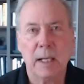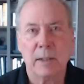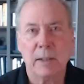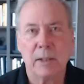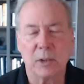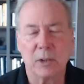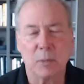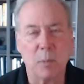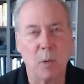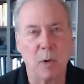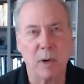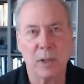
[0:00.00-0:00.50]

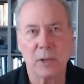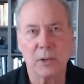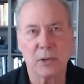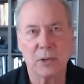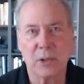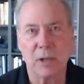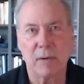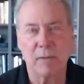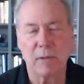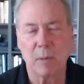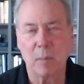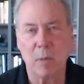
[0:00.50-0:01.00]
There's more to the
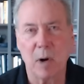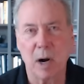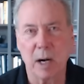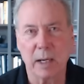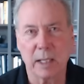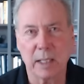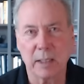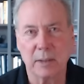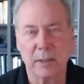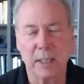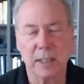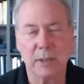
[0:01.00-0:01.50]
silver
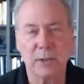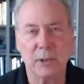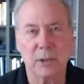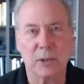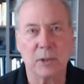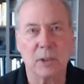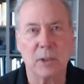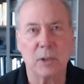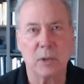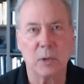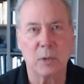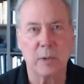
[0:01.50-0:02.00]
market than
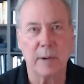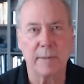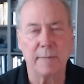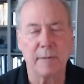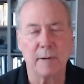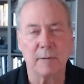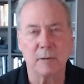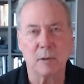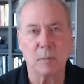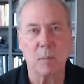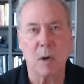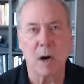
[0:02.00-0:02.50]
just the
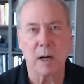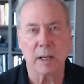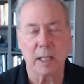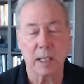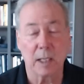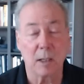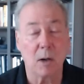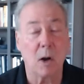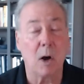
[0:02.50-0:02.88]
derivatives market,